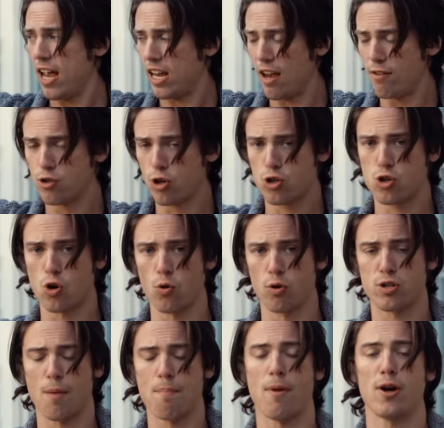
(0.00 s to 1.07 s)
it gives your
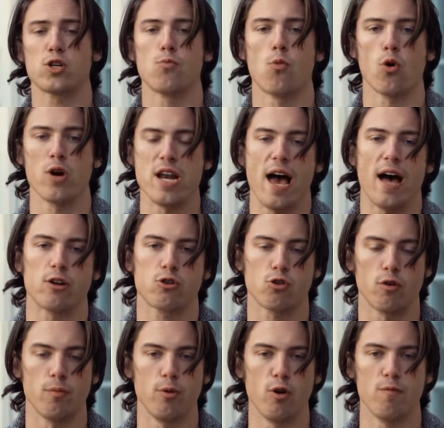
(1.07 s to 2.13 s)
shoulders a much more
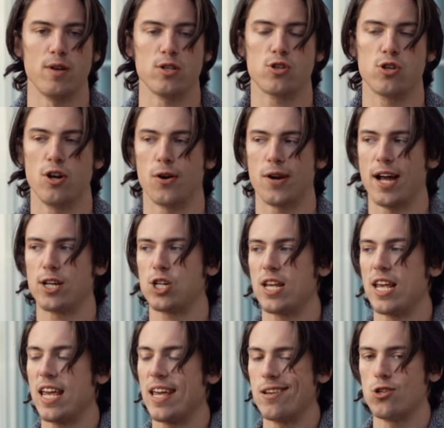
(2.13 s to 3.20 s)
natural movement, so you don't
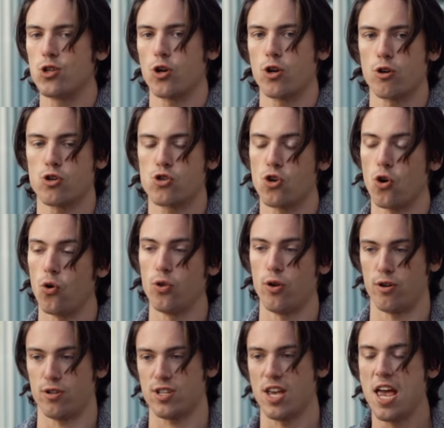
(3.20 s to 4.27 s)
actually injure your
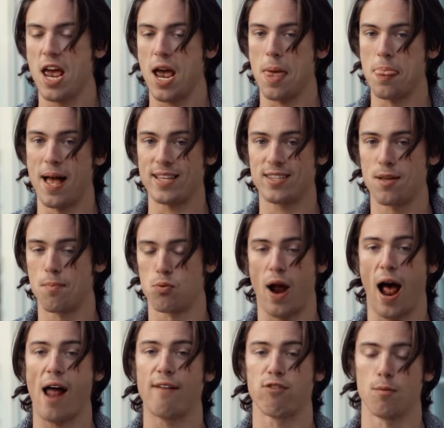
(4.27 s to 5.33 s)
shoulders. And that's the
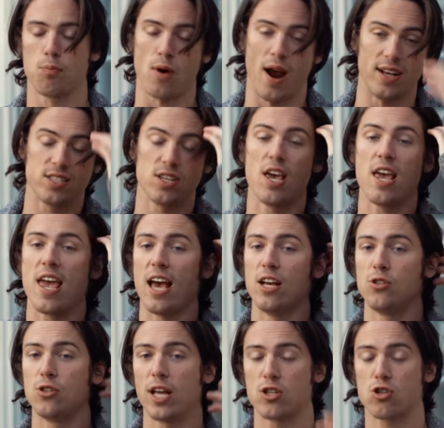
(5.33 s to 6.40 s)
Bradford press.
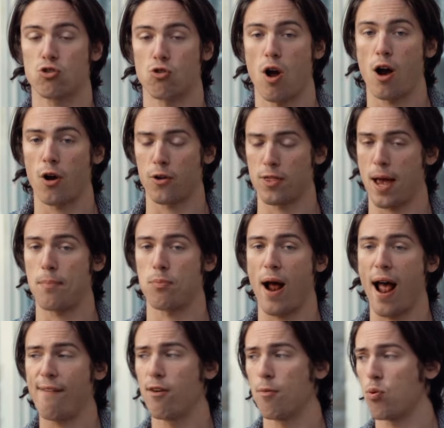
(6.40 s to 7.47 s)
As you get stronger in that
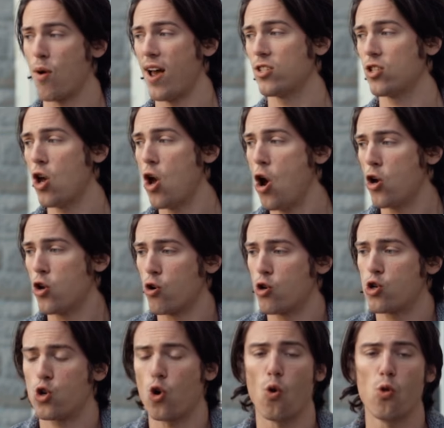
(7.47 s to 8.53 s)
Bradford press, your
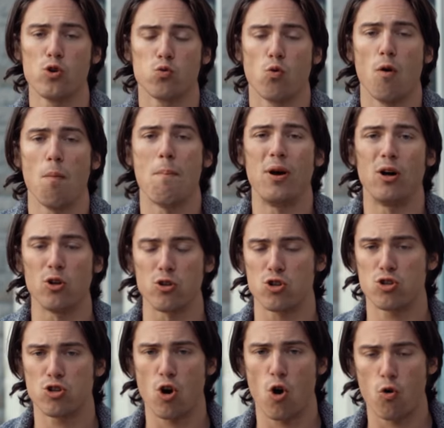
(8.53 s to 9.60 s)
shoulders will build
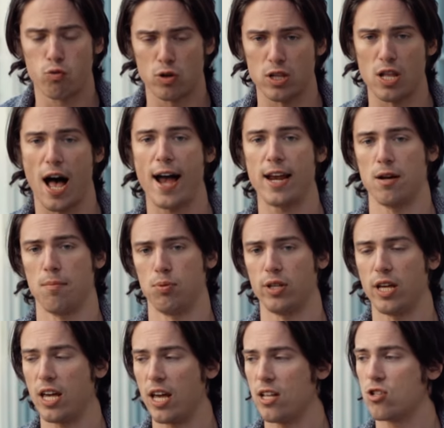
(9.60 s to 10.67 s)
so
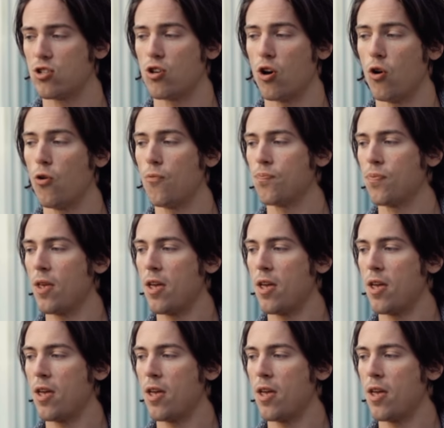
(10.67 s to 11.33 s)
reliably and so